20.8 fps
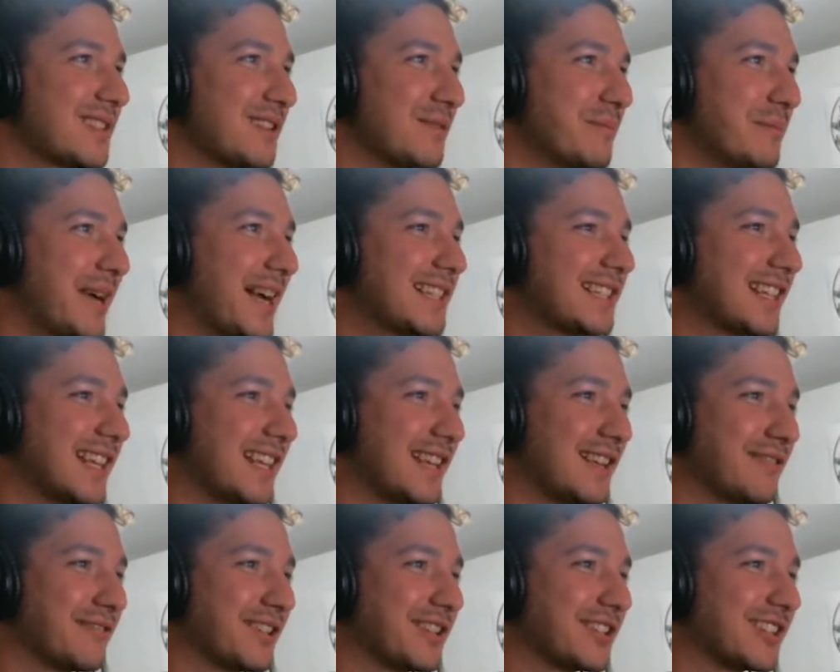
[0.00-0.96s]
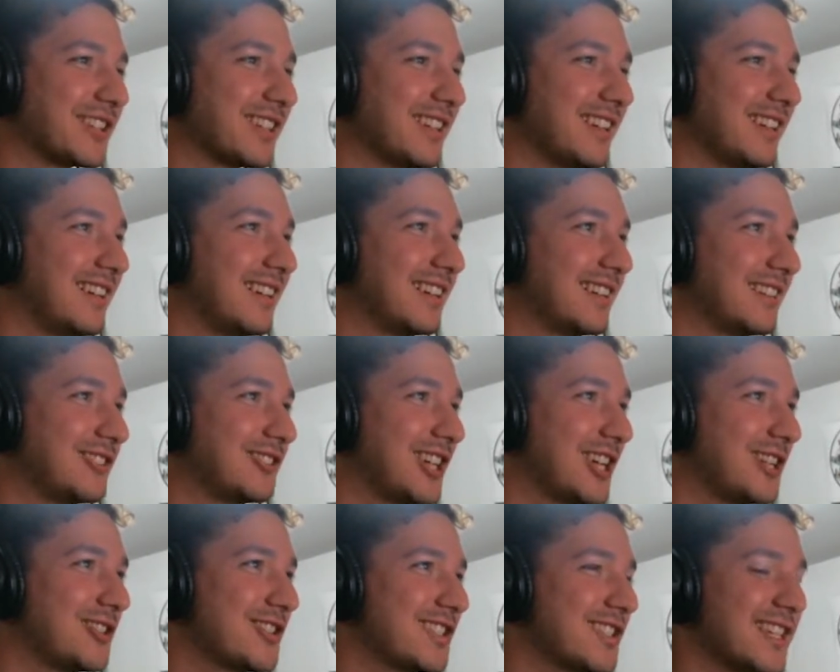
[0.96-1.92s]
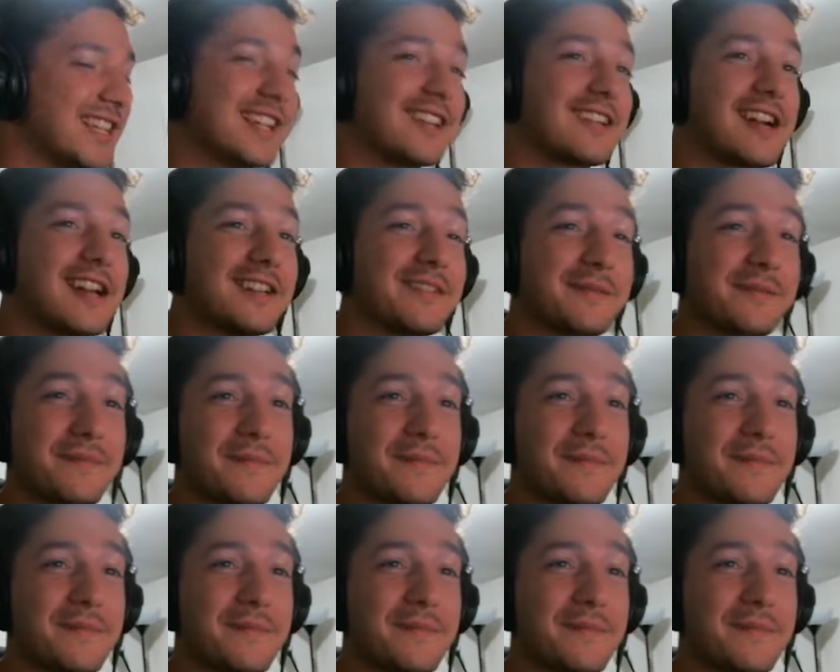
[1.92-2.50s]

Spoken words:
back to Kingfish. Change scene, right?